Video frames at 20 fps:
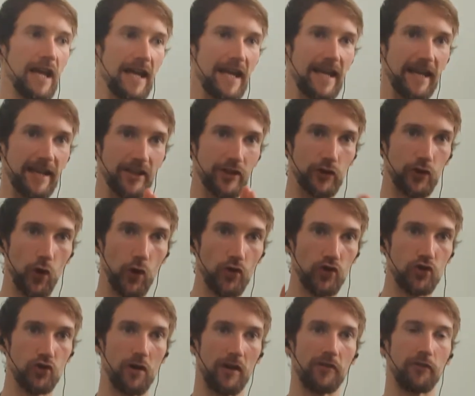it does
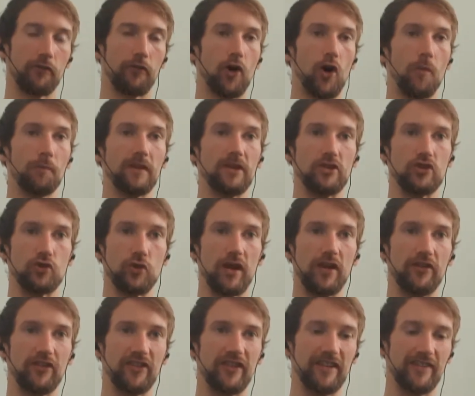transform these
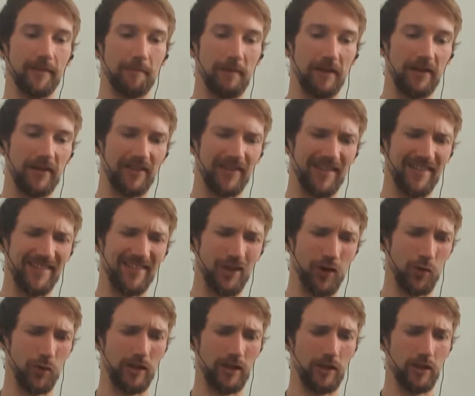traits and these abilities. You
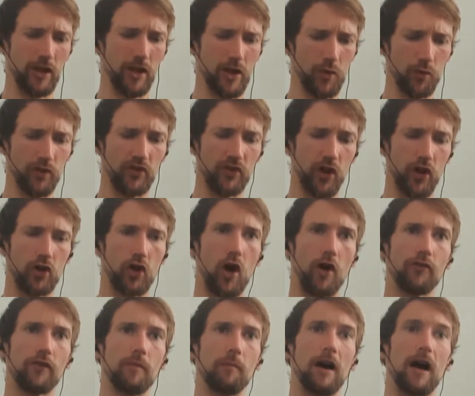know, we talk
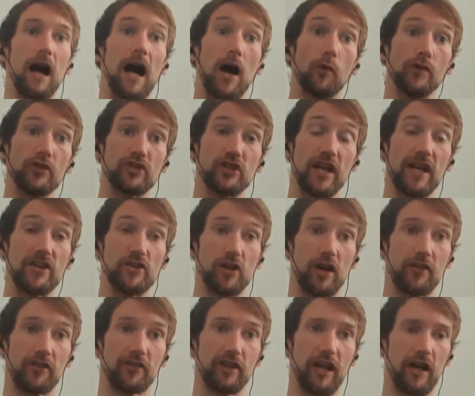often about how we change
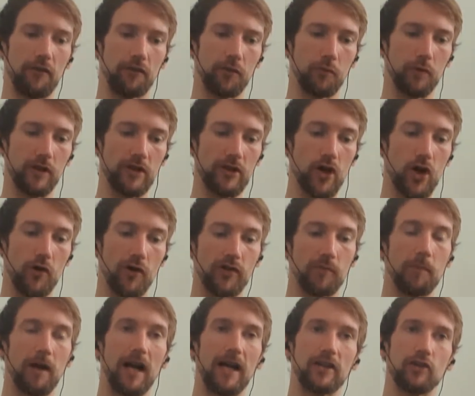ourselves, and we know it's
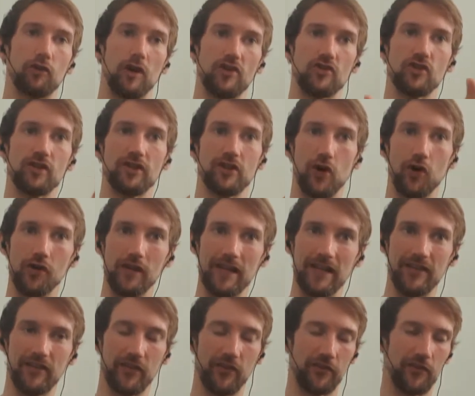by gradually going
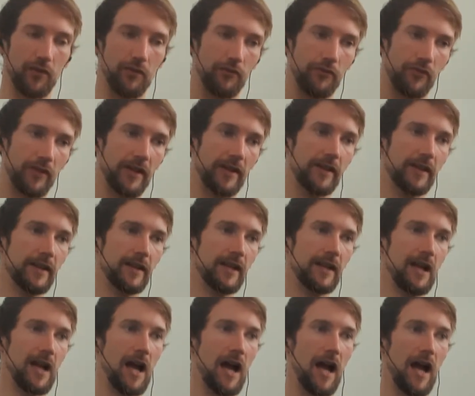into something.
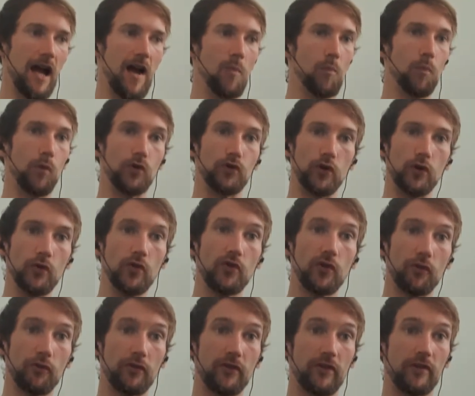But do
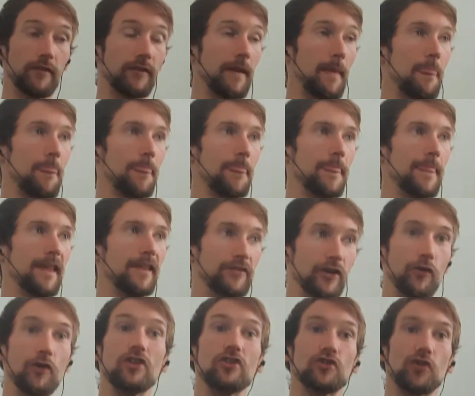something. If
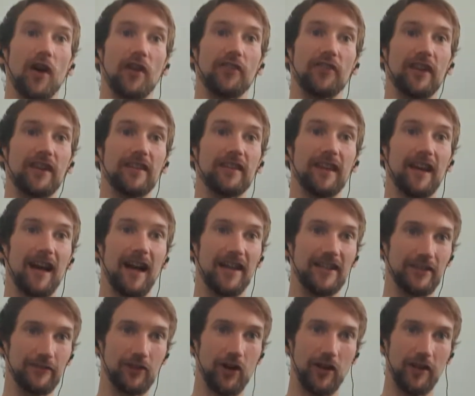you're interested
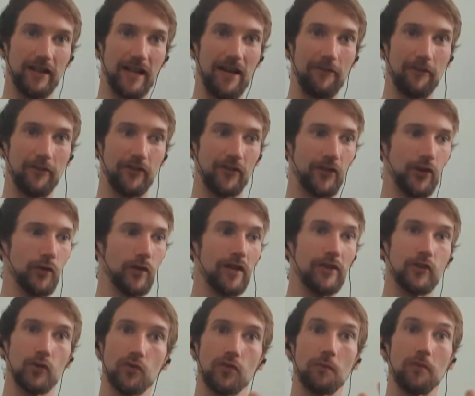and you've got the effort to do
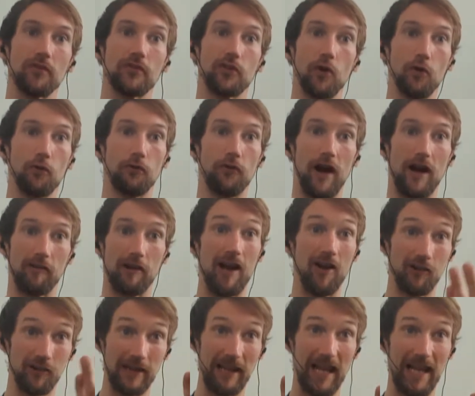it, do something so far
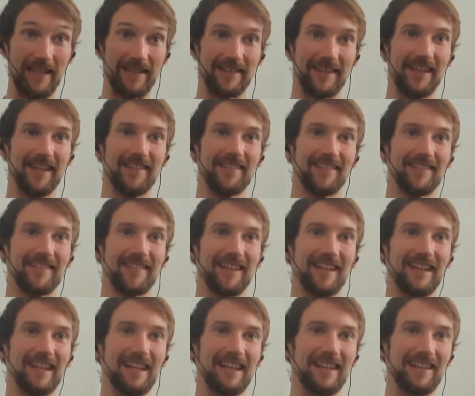out like this.
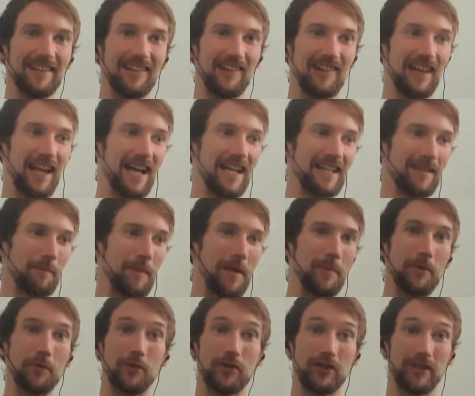You know, like
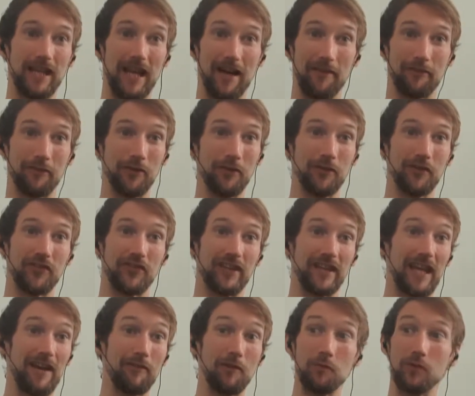maybe we could get a few of us
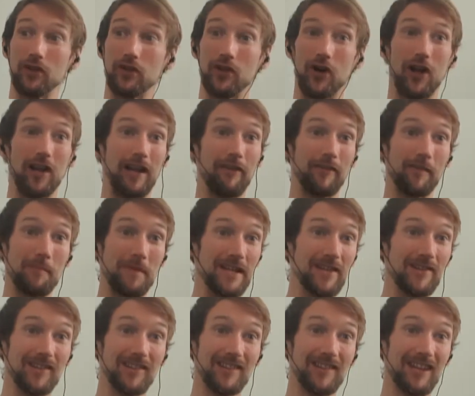together and we could all have a
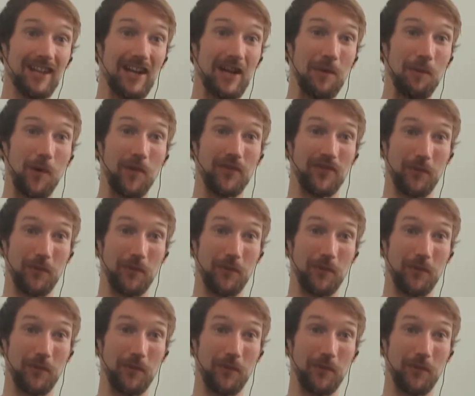meal once a